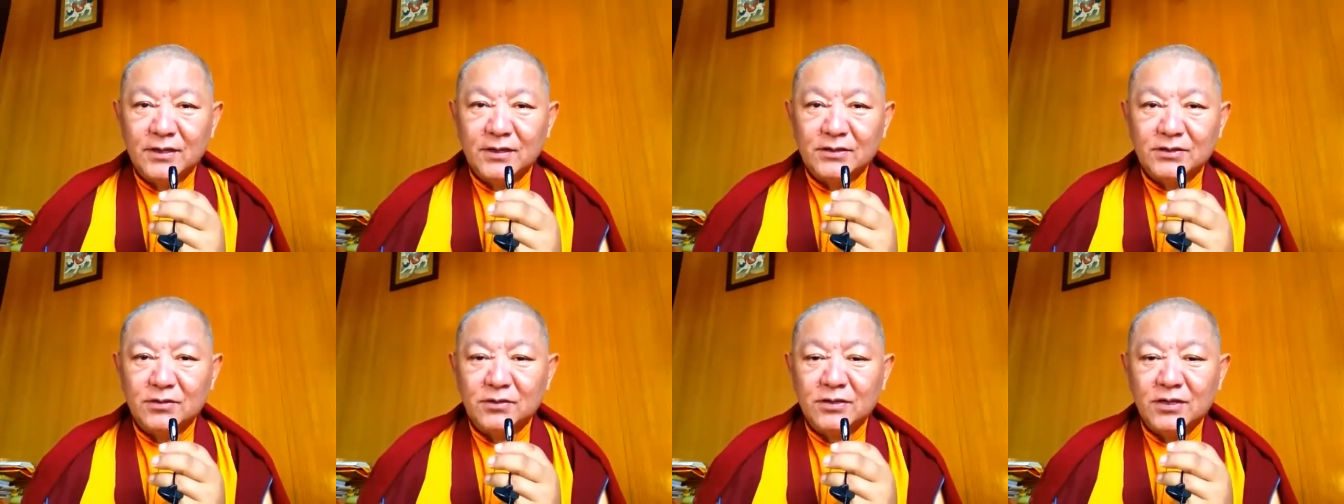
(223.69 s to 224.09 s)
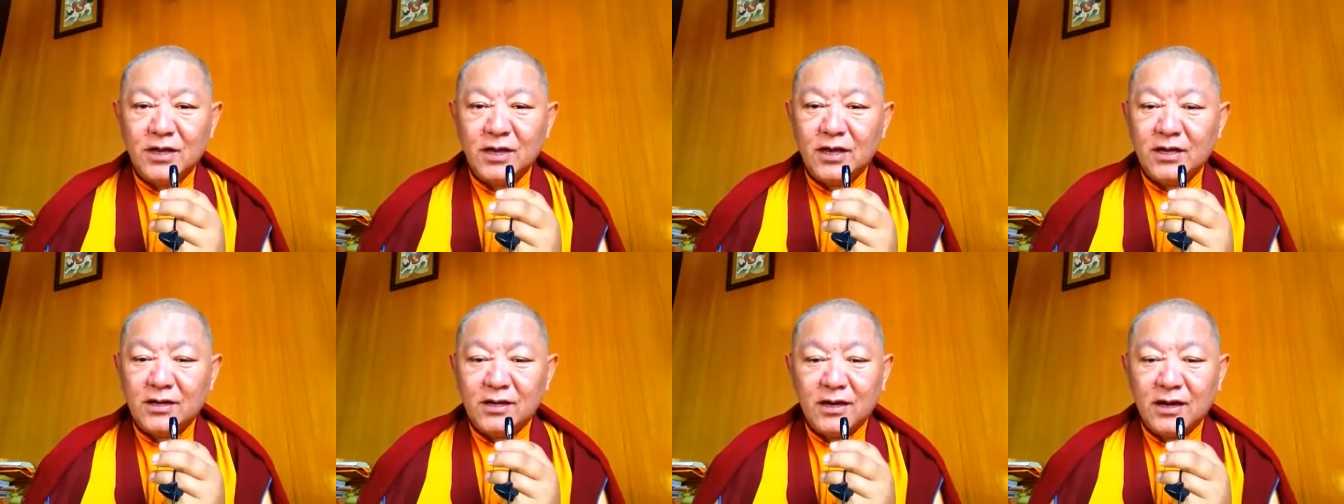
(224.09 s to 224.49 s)
So
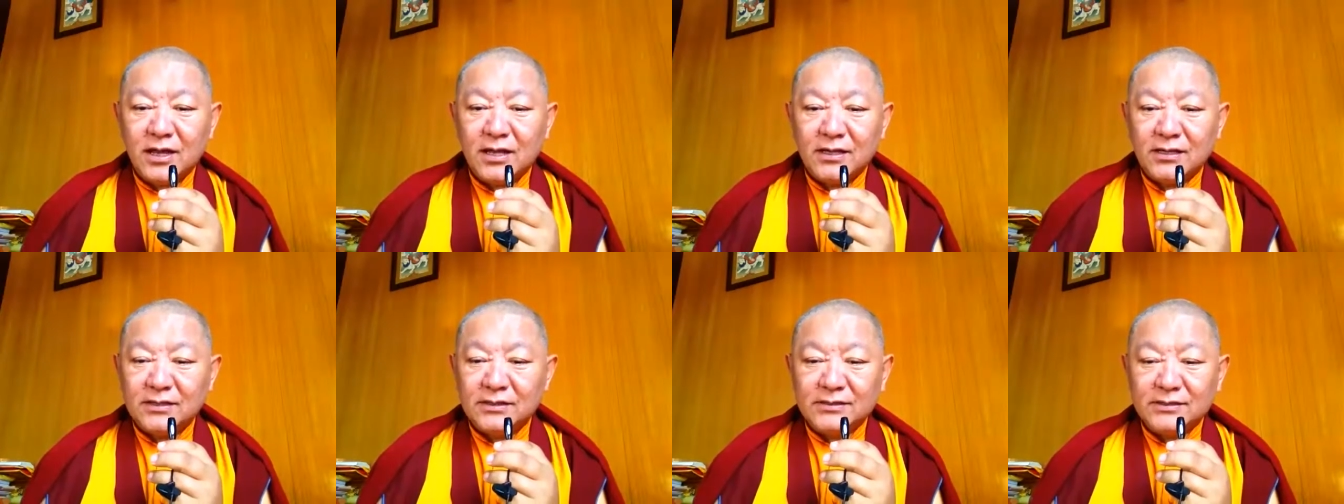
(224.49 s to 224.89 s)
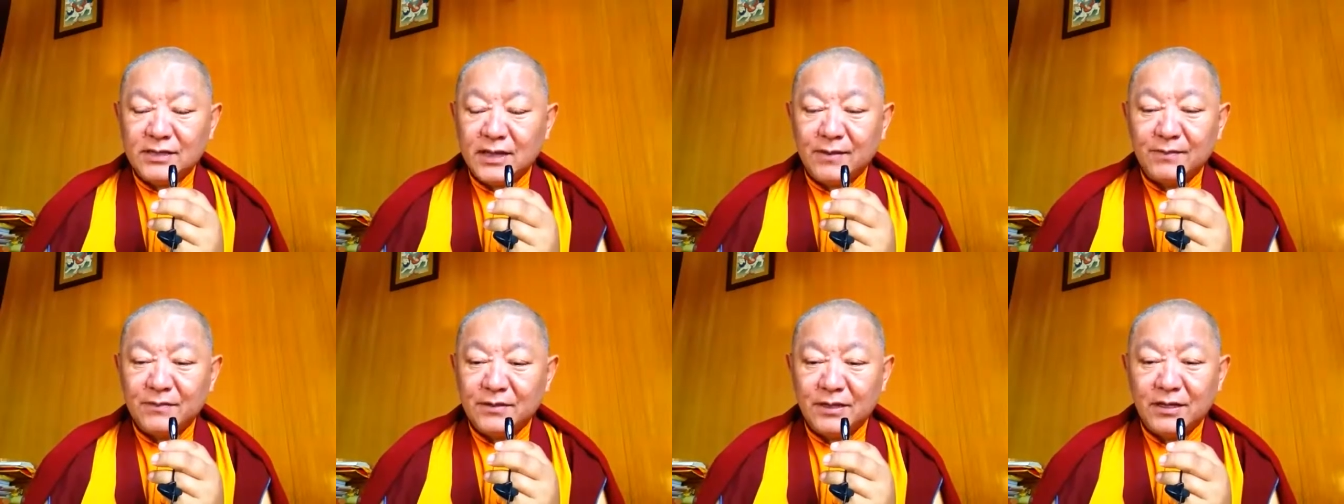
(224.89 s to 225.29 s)
they are like
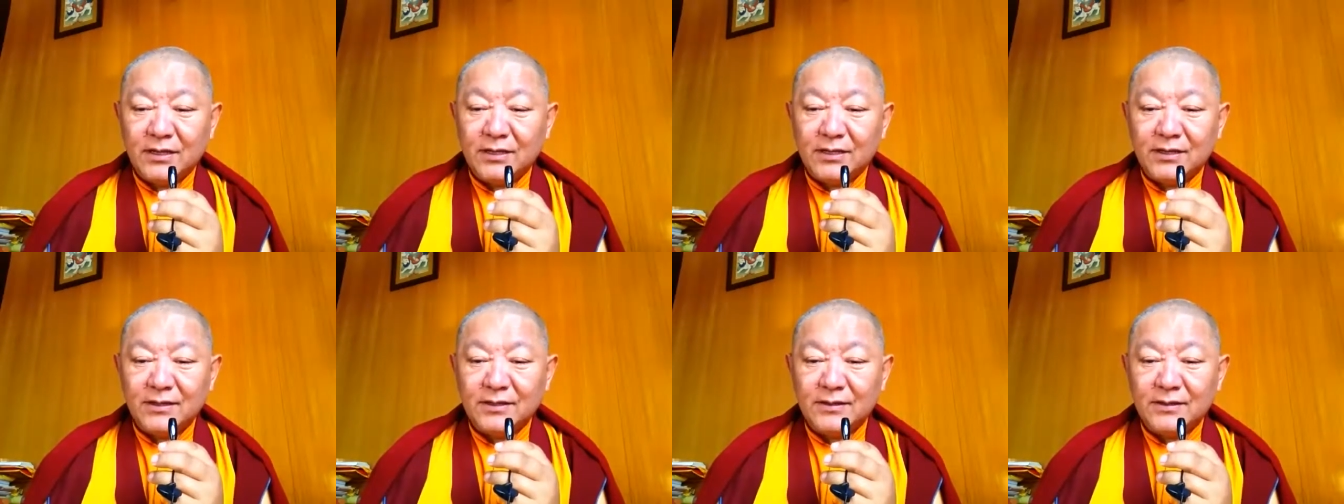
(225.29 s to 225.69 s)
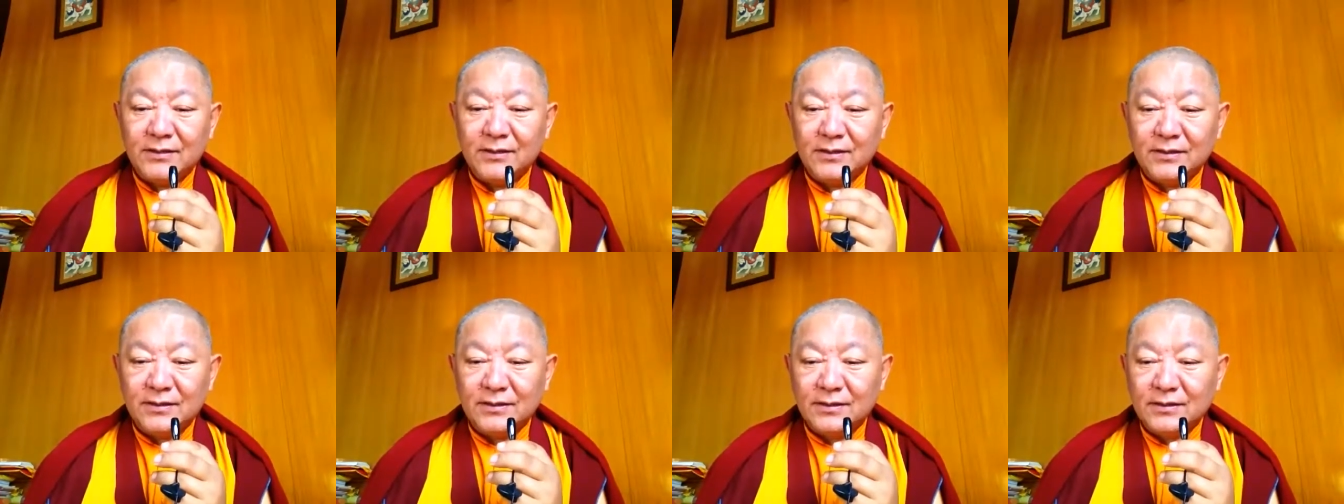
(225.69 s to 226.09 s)
same thing,
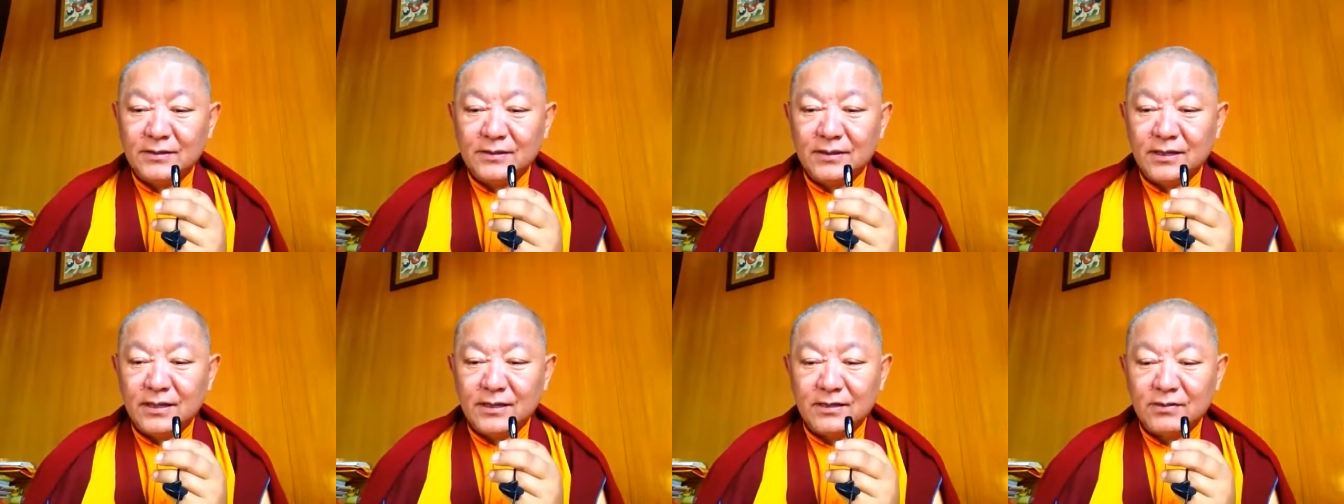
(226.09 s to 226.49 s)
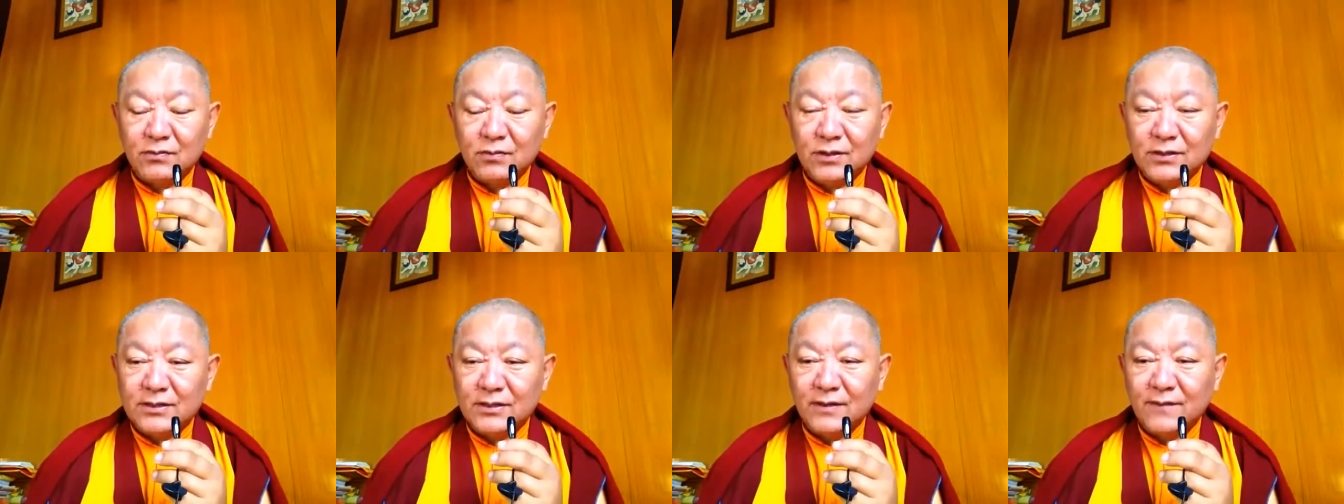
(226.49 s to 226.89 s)

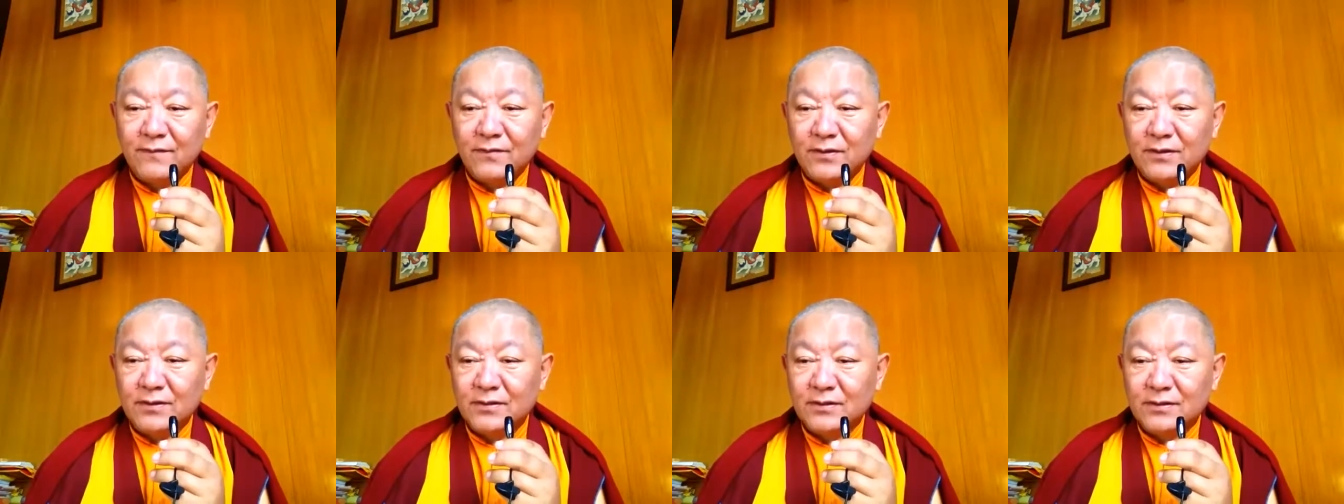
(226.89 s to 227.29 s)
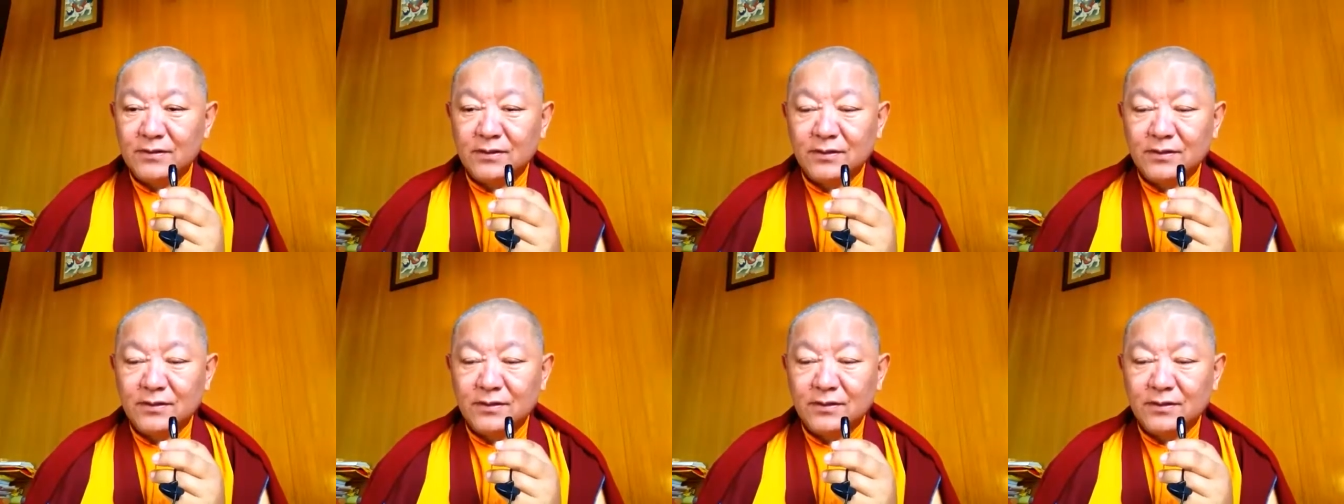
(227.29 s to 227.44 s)
like whatever.